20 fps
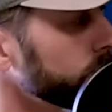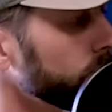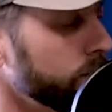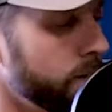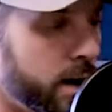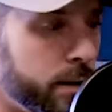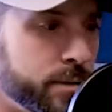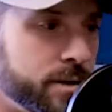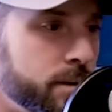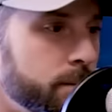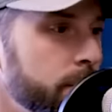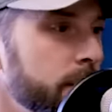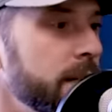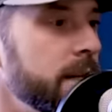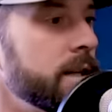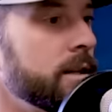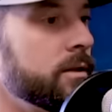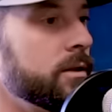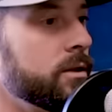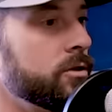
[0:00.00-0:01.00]
I was
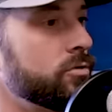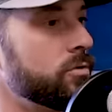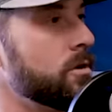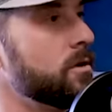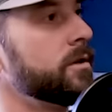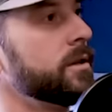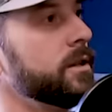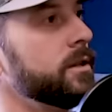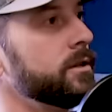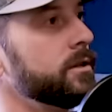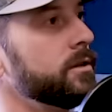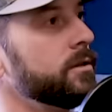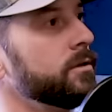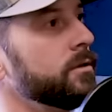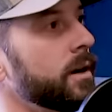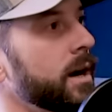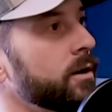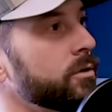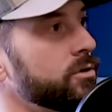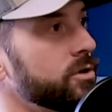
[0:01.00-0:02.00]
immediately drawn into
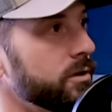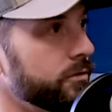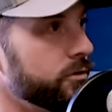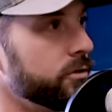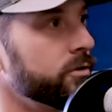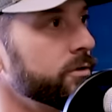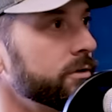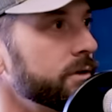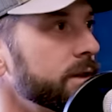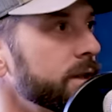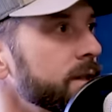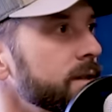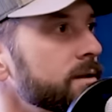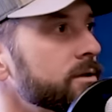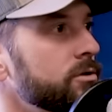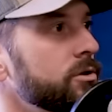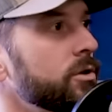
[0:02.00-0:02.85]
how difficult it is,